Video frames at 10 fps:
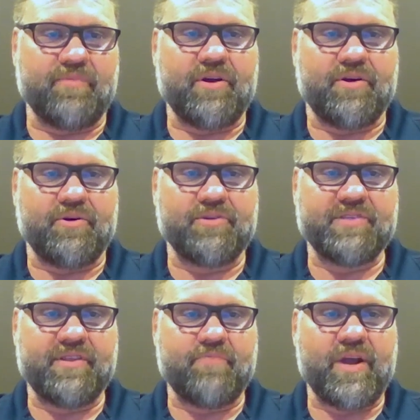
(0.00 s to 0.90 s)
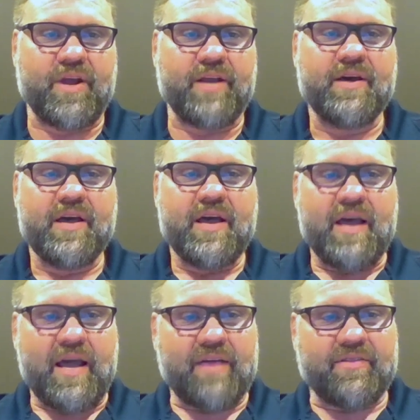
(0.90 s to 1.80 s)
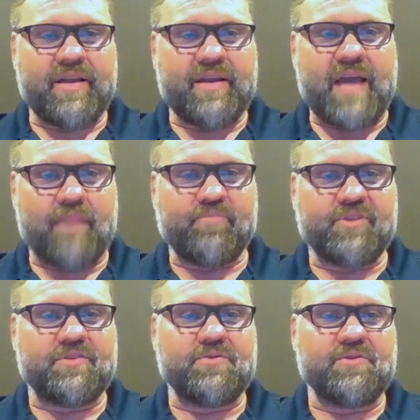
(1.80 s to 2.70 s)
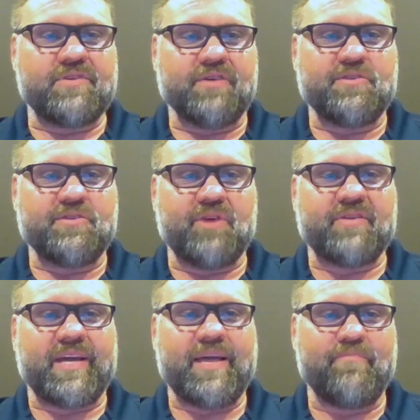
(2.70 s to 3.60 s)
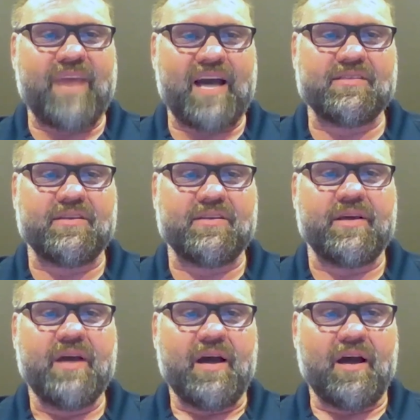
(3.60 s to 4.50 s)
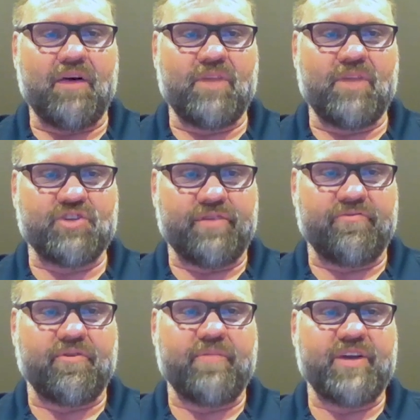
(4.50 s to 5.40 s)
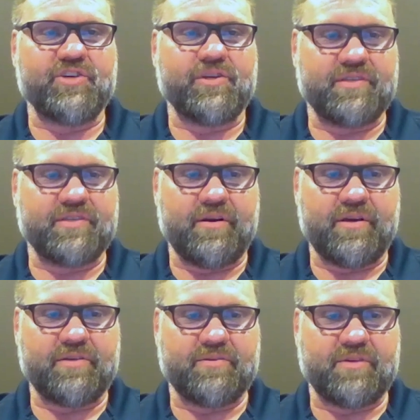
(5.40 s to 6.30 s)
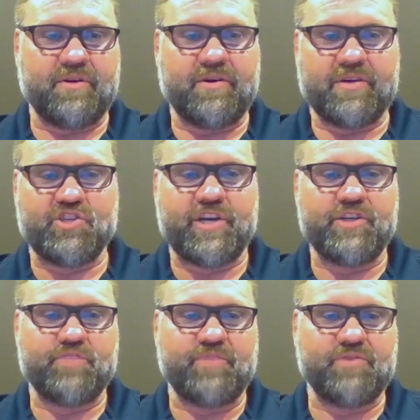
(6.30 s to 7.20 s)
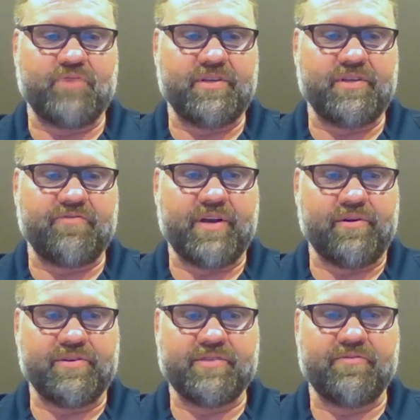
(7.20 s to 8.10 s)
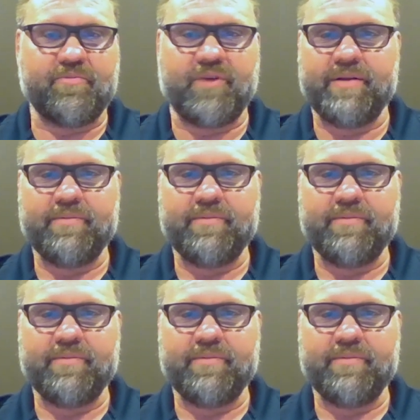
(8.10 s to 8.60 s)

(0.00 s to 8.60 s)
occurs in the brain, and then amplitude tells you about the capacity, how much information is exchanged between different areas of the brain.